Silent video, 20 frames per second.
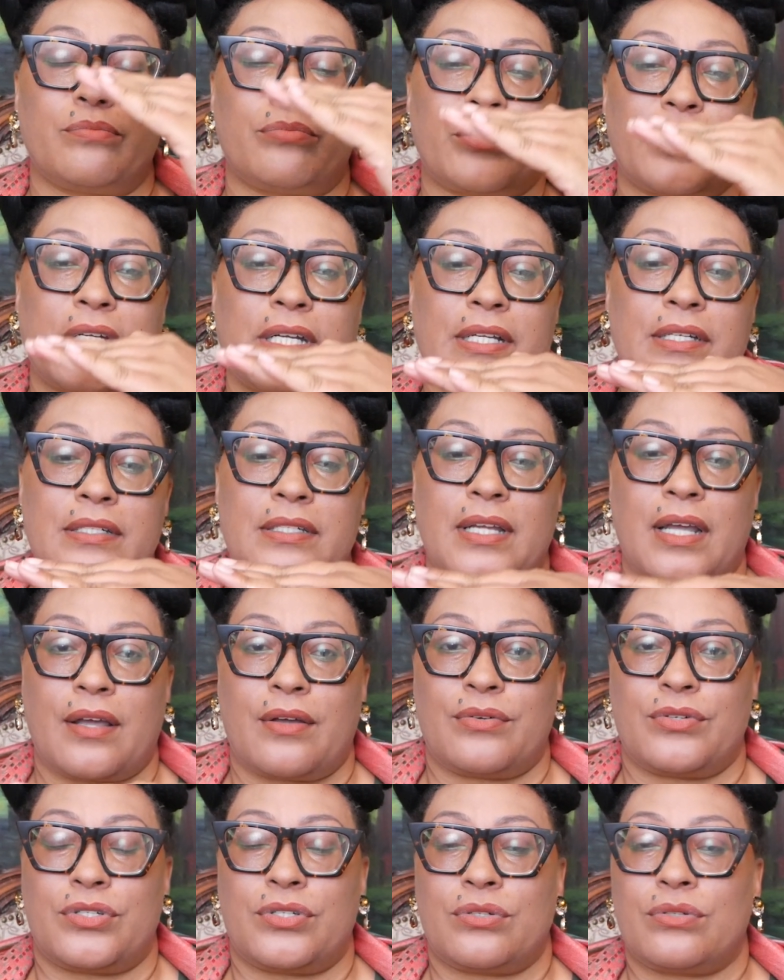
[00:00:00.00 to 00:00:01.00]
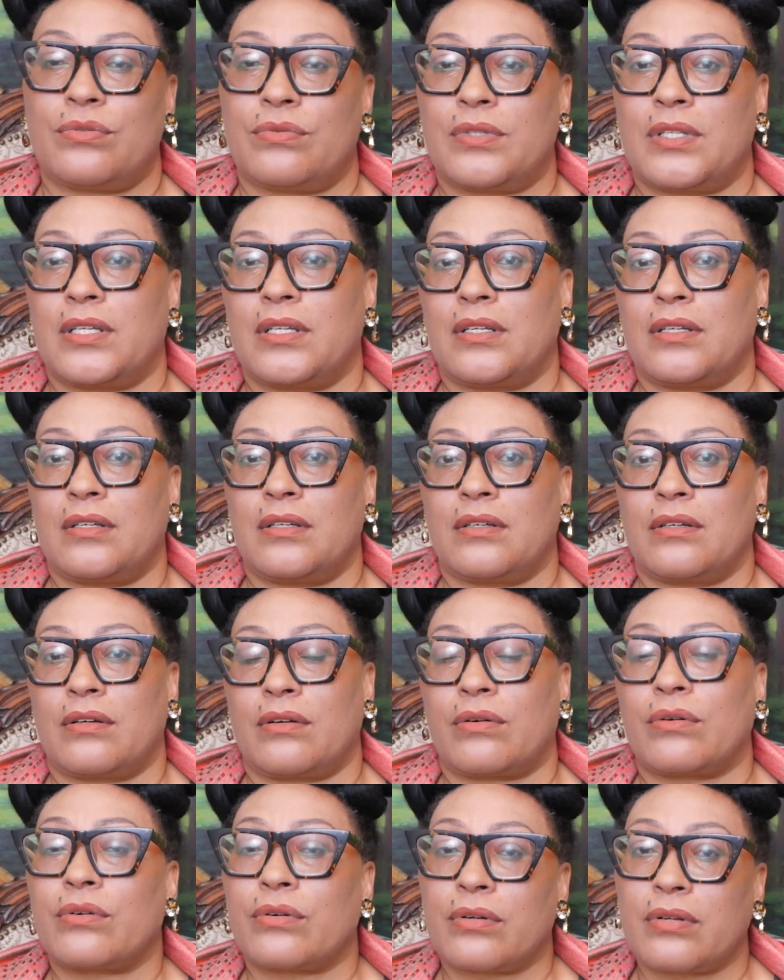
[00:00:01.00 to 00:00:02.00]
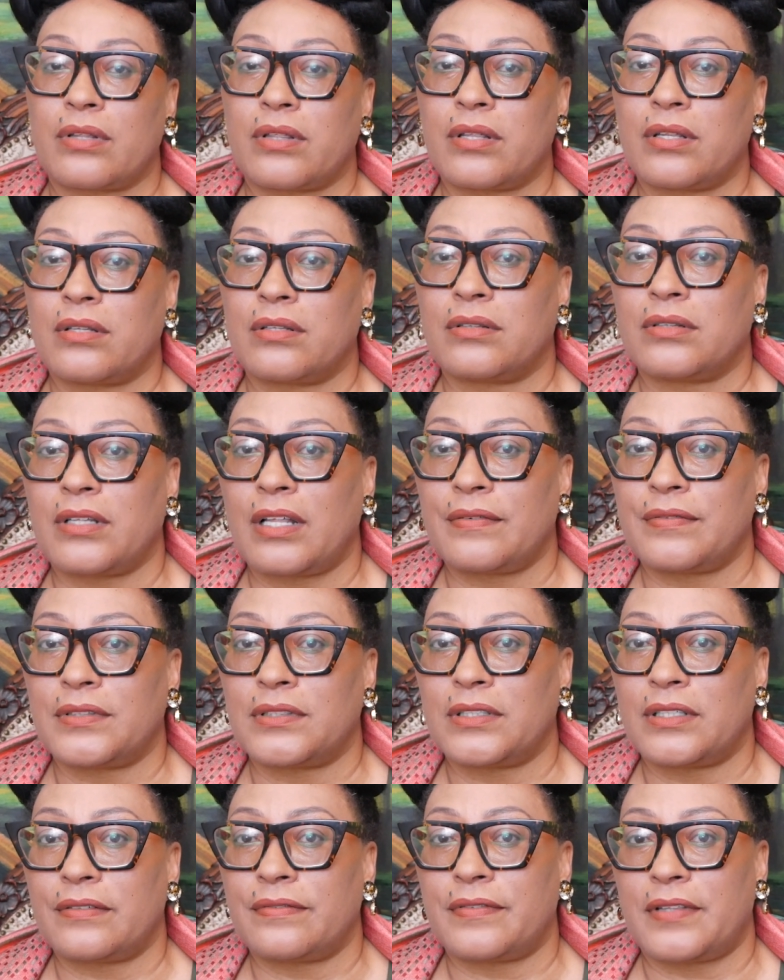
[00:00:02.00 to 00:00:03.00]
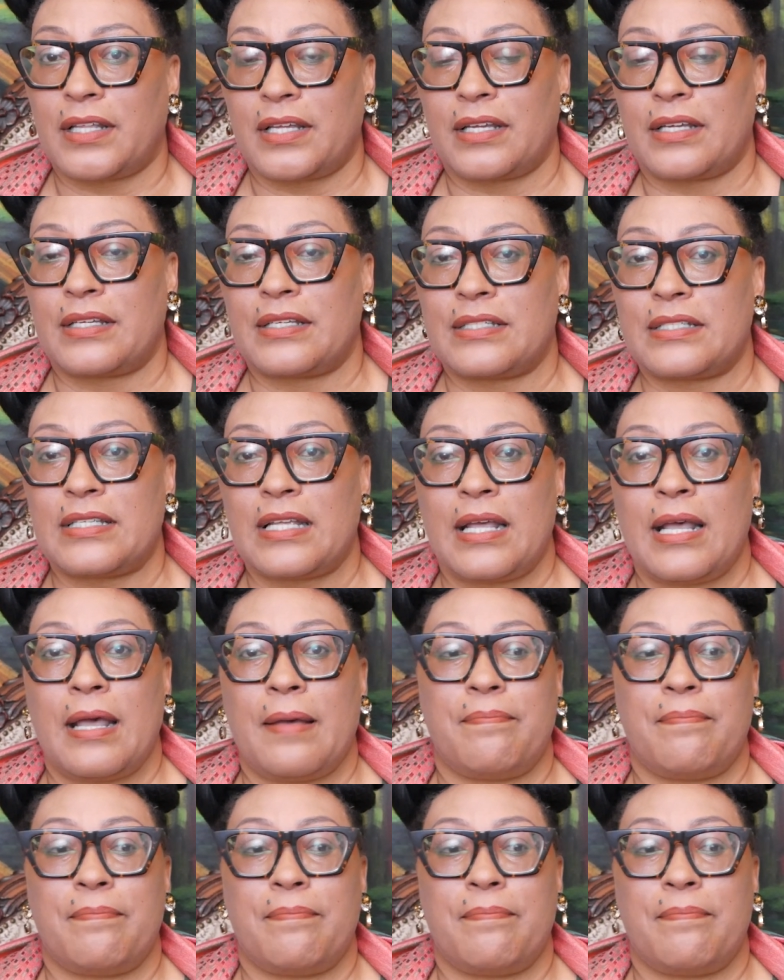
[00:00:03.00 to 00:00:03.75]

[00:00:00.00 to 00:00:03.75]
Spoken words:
bring it down to the earth level of things.